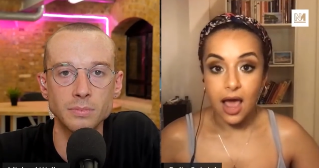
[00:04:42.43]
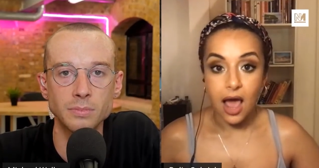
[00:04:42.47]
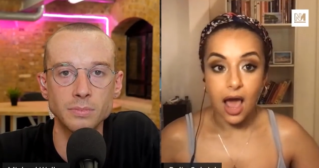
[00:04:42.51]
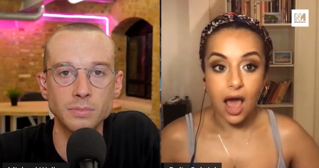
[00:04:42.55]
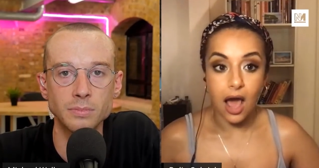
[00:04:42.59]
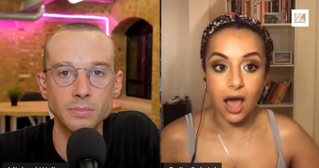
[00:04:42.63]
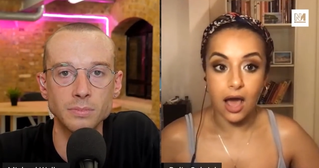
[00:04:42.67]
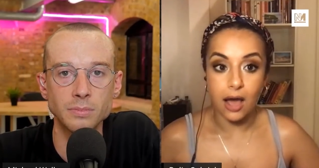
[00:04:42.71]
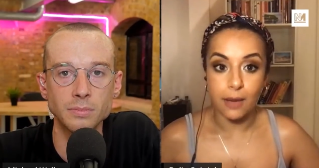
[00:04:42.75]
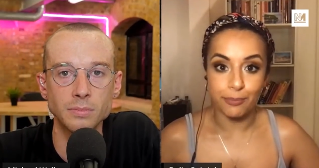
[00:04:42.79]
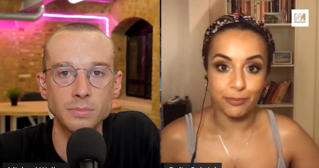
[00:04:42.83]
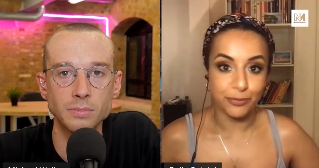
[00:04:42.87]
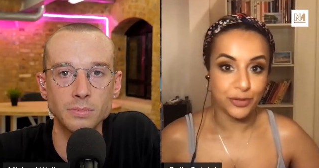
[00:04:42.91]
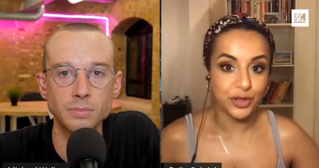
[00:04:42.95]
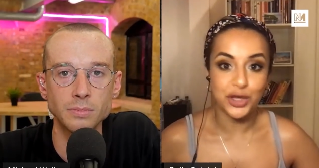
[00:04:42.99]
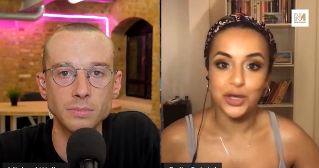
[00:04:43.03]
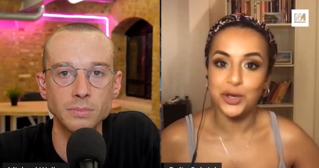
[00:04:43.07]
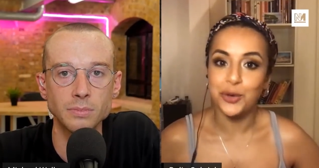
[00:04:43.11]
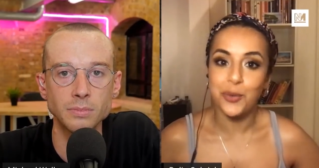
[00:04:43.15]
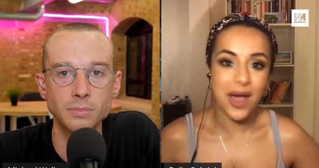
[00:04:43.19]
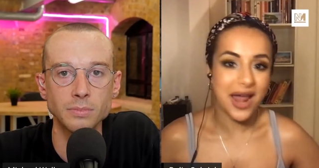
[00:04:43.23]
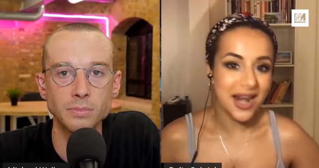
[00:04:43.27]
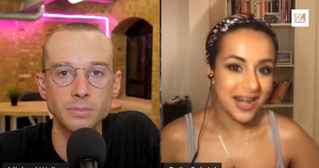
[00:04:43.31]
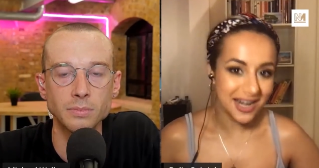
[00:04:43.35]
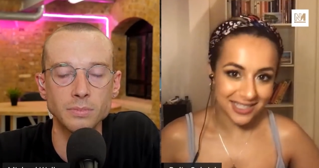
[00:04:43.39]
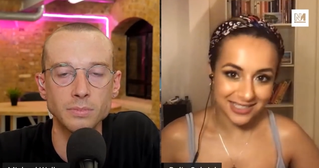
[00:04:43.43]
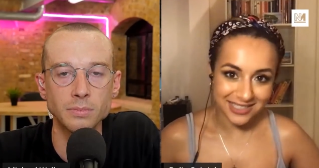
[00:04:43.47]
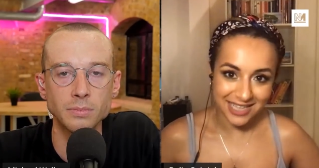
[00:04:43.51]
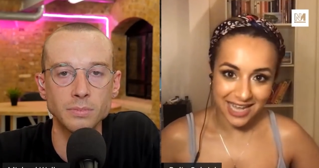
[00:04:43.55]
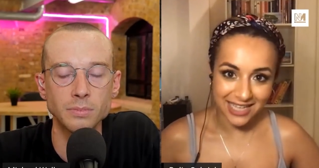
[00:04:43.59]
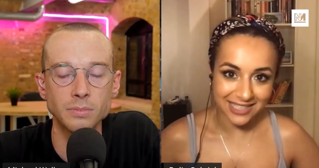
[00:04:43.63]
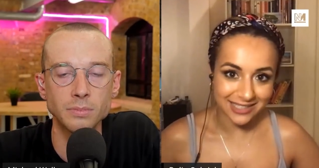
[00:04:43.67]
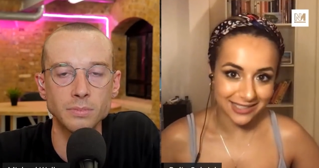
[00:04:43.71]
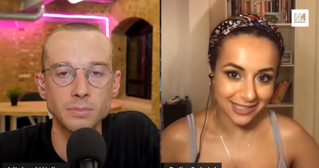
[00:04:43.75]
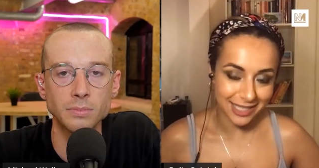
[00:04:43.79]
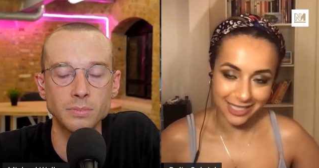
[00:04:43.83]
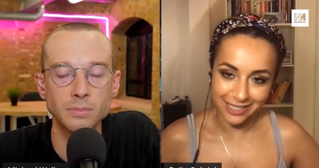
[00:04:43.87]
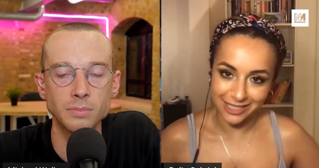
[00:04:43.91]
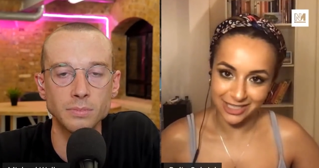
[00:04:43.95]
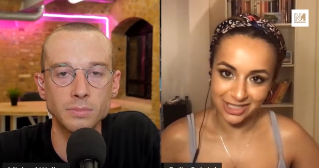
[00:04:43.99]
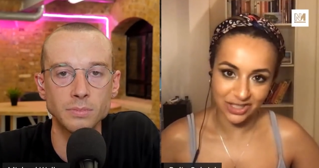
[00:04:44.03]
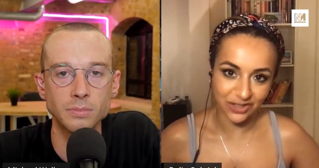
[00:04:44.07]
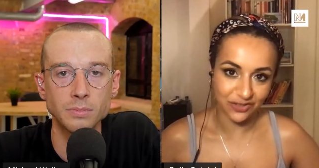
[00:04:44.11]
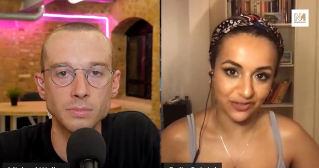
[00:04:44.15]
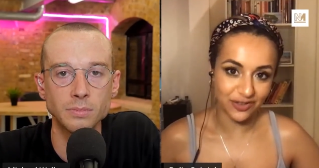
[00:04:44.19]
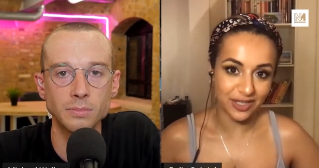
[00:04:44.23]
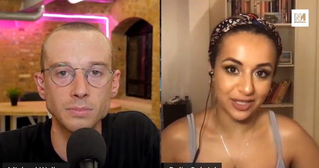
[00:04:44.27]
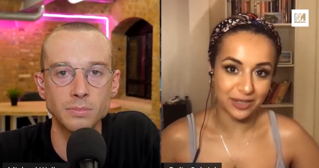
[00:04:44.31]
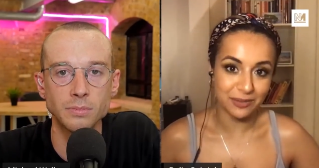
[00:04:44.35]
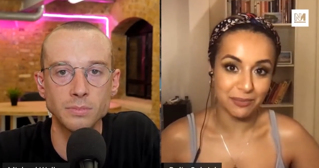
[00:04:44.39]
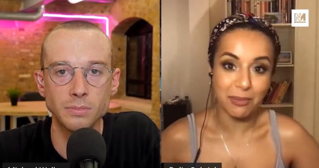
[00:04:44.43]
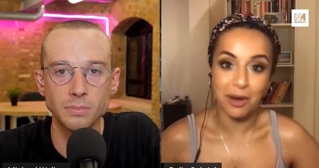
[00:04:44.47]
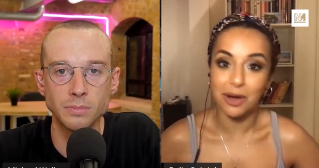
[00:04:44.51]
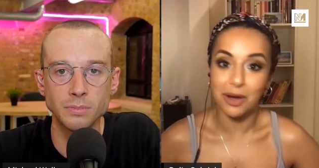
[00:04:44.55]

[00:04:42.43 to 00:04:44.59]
Speaker 1: um, the UN has had to intervene